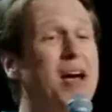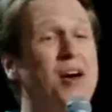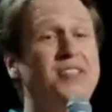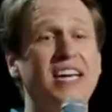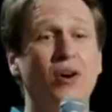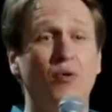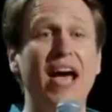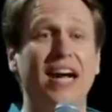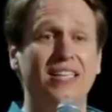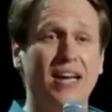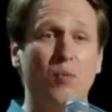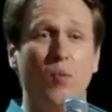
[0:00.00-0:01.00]
own dick erect,
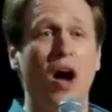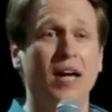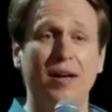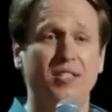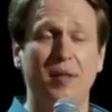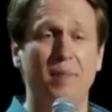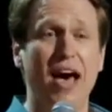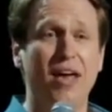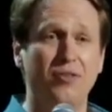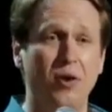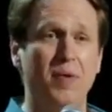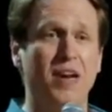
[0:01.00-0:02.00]
like walking to the
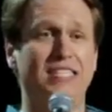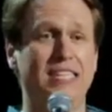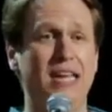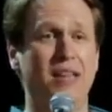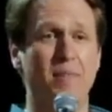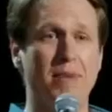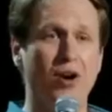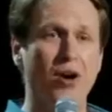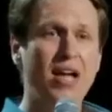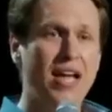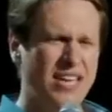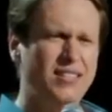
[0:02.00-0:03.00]
bathroom and I see it in the mirror,
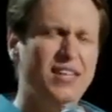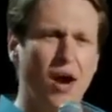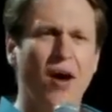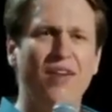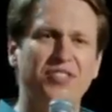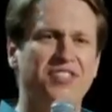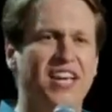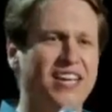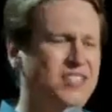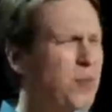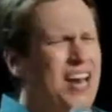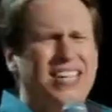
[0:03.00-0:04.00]
you know, after sex.
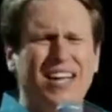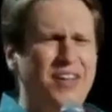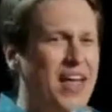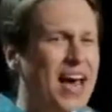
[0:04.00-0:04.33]
Why did I tell you that?